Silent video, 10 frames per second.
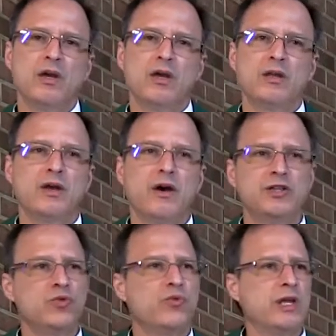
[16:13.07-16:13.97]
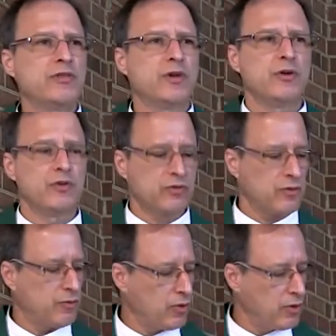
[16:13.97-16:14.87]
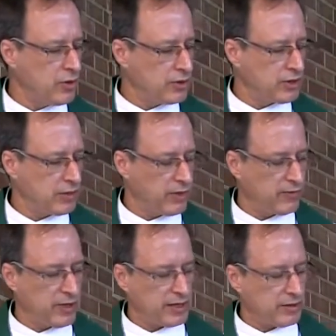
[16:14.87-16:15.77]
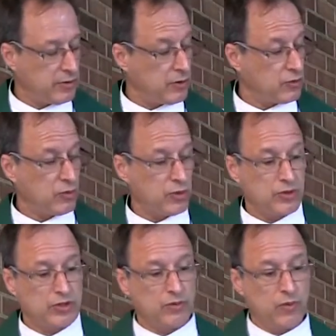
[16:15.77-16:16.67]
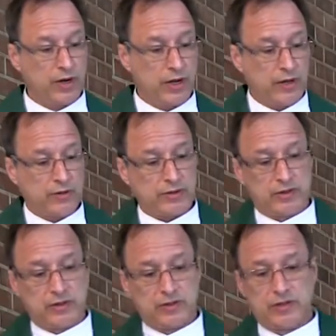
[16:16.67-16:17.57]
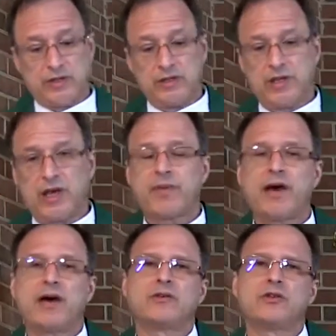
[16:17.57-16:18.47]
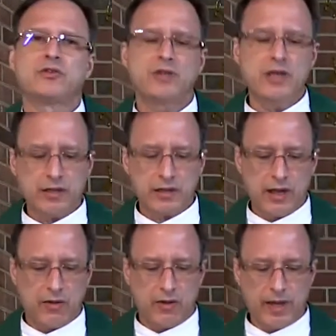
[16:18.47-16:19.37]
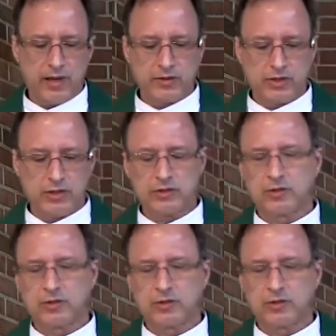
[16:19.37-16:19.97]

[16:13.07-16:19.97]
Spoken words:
Now, as you read those words and reflect on those words and what else is in that passage, think now about Jesus